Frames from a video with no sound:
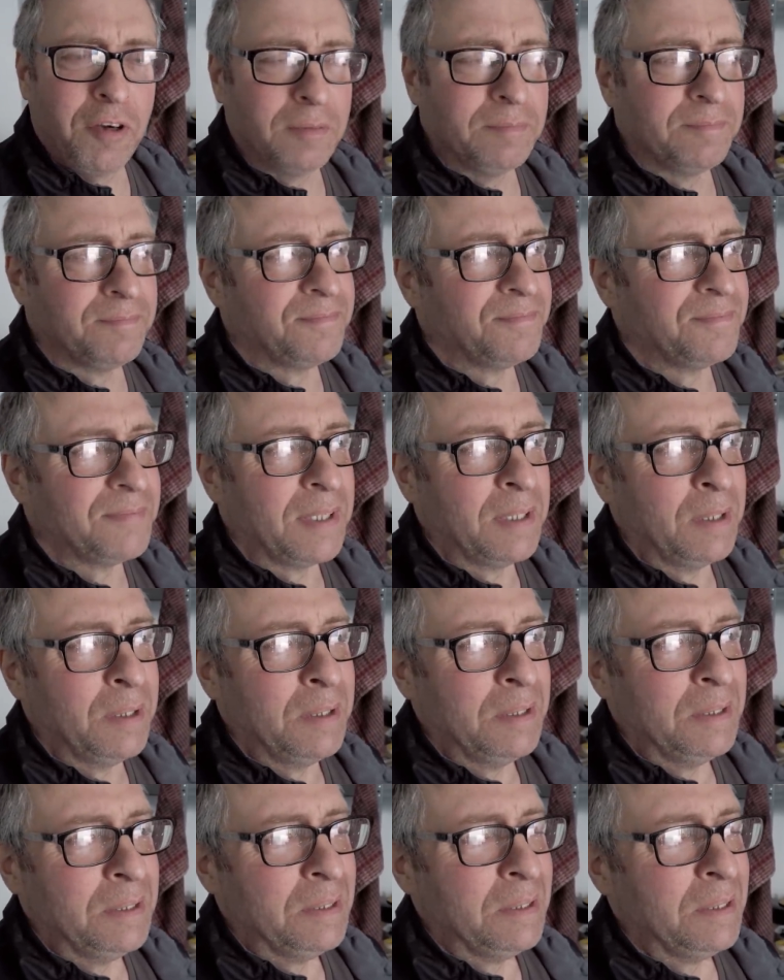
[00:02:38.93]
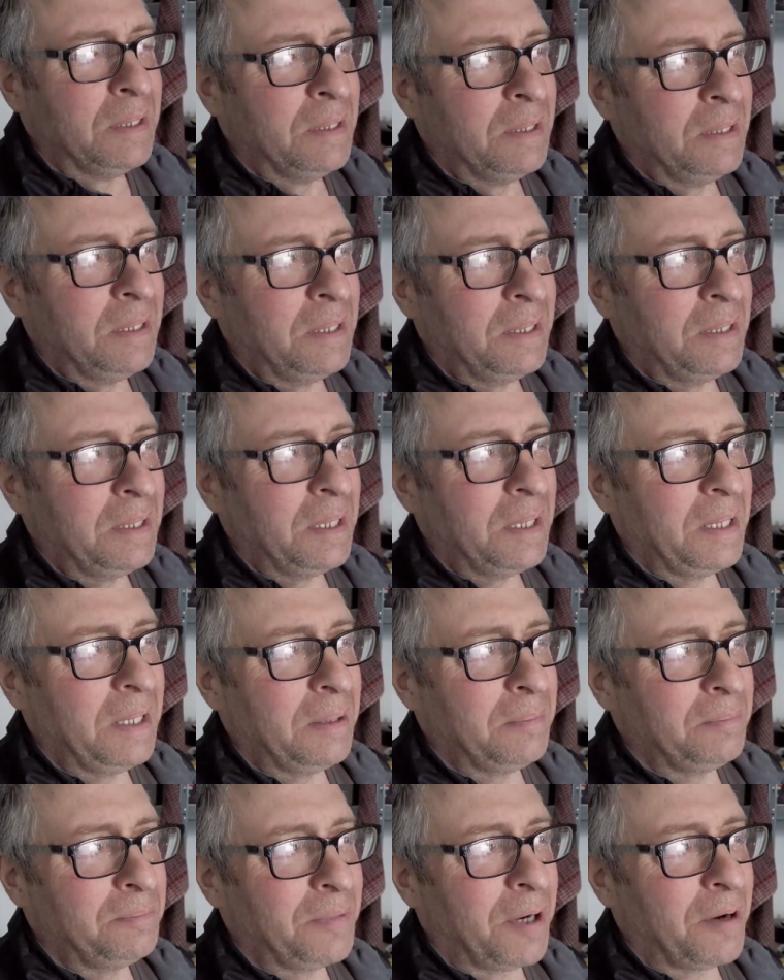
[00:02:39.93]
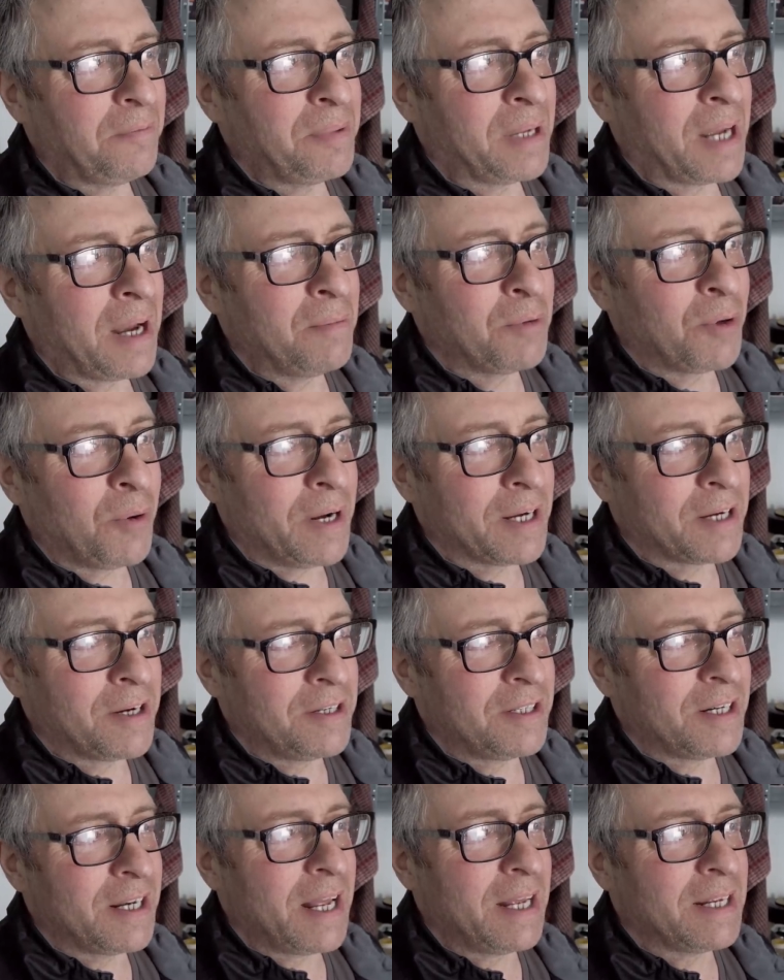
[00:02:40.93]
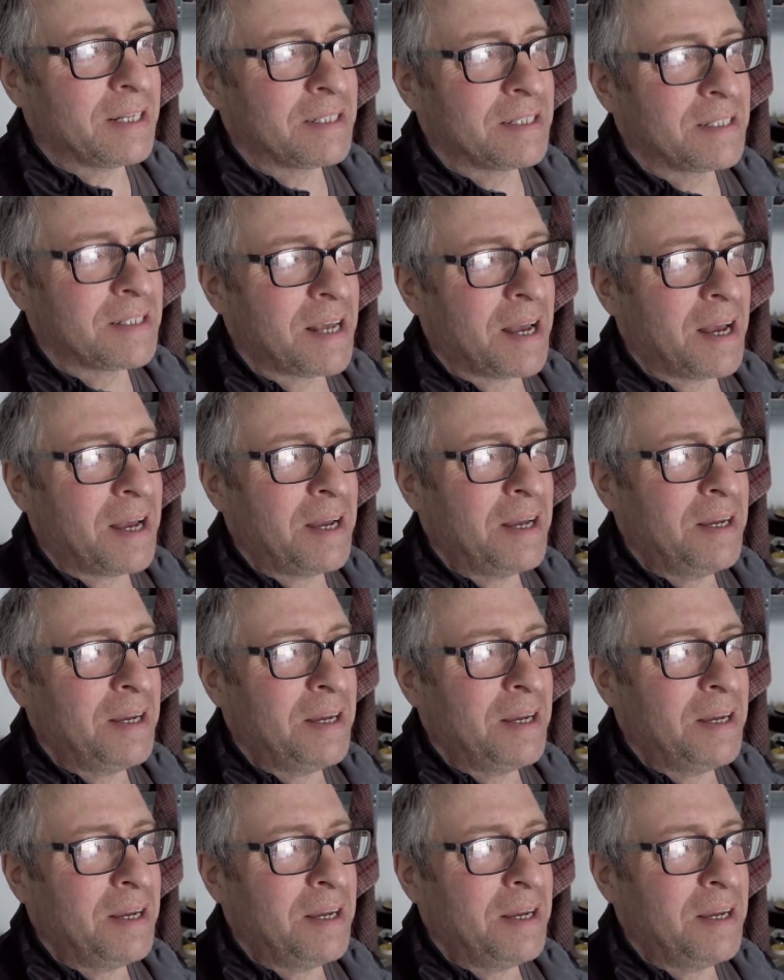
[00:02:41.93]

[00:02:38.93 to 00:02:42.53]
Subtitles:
I've become quite good at it.